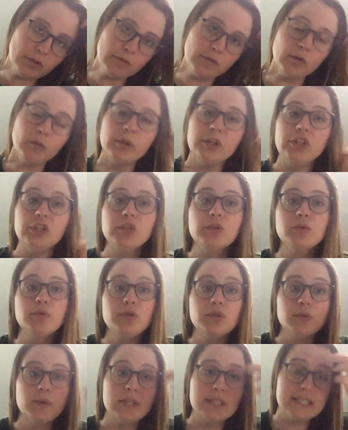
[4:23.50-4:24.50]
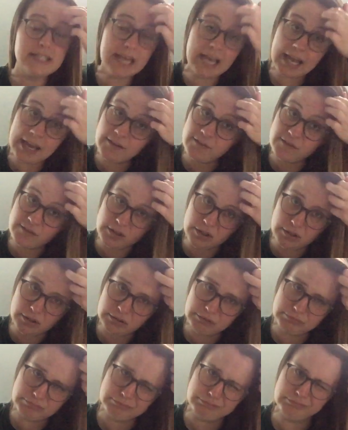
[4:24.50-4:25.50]
for when you do this
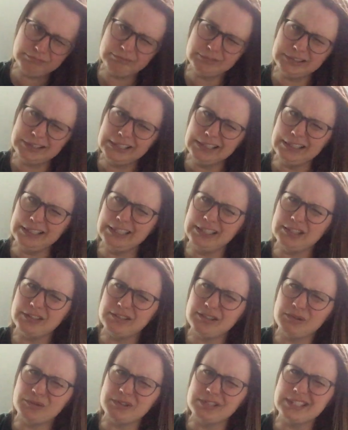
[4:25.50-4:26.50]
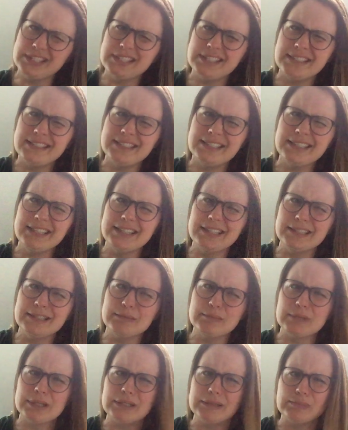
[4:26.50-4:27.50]
after, it's so sticky
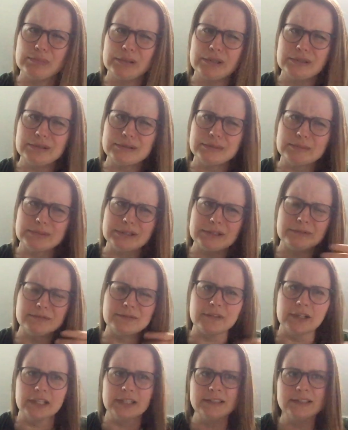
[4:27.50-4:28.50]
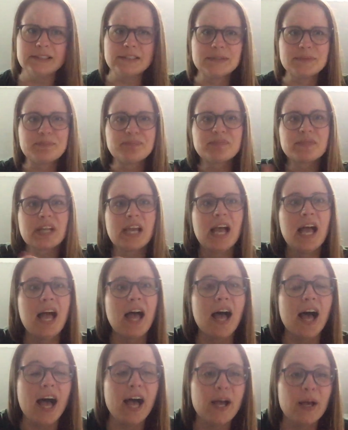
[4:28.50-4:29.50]
in my apartment, friends,
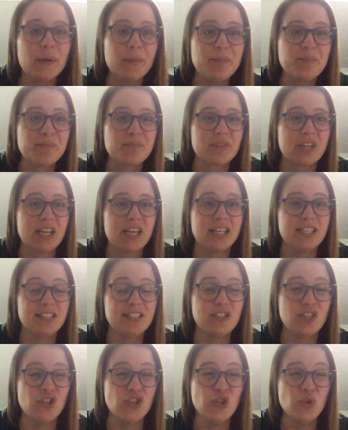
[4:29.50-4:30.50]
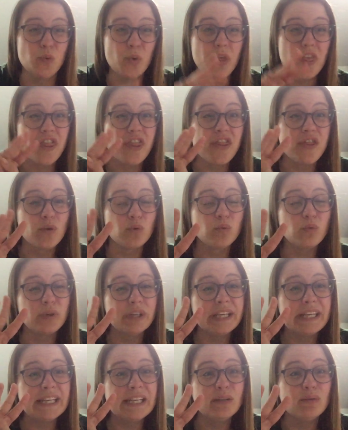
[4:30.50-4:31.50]
is to do
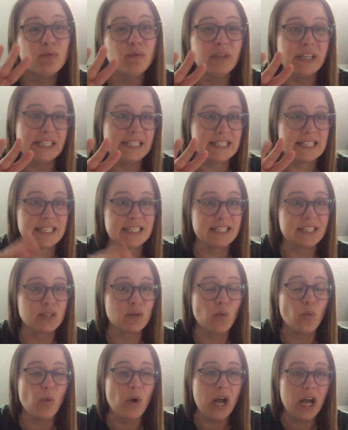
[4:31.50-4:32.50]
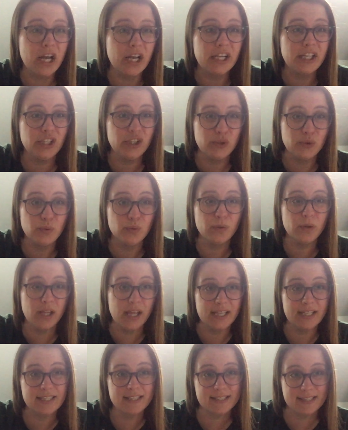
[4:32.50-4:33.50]
3 reasons why you
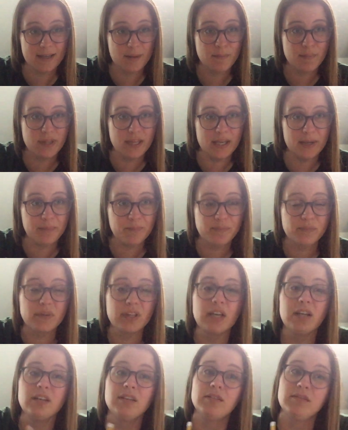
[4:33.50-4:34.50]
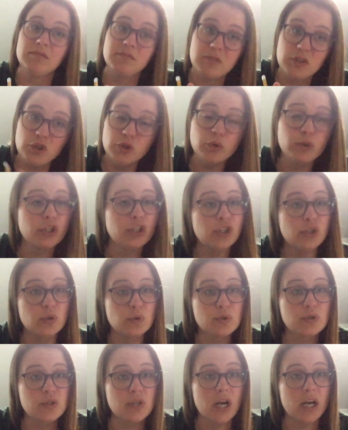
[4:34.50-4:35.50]
like something. And you can
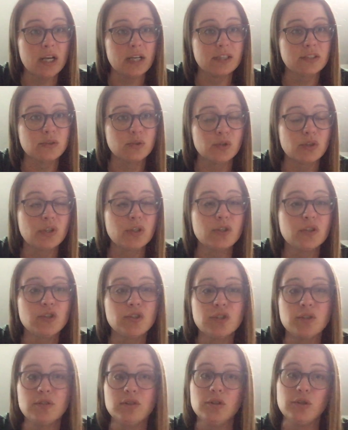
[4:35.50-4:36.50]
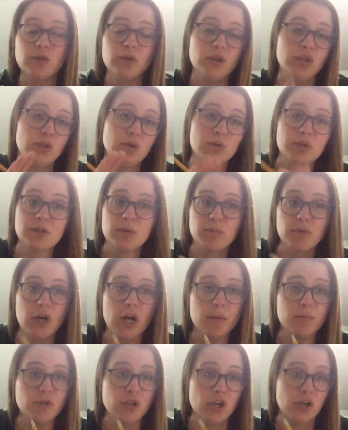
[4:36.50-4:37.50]
use dogs. You could use the
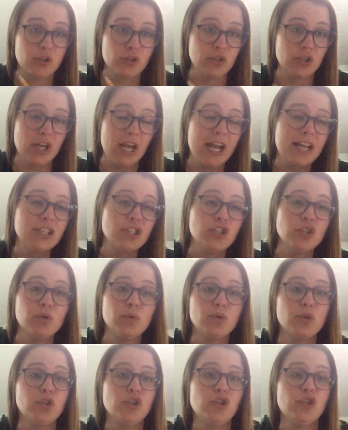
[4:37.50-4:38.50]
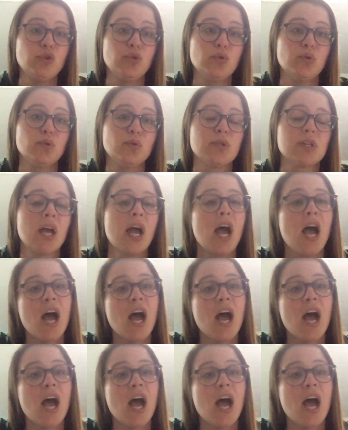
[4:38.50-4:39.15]
prompt dogs or cats. You could use,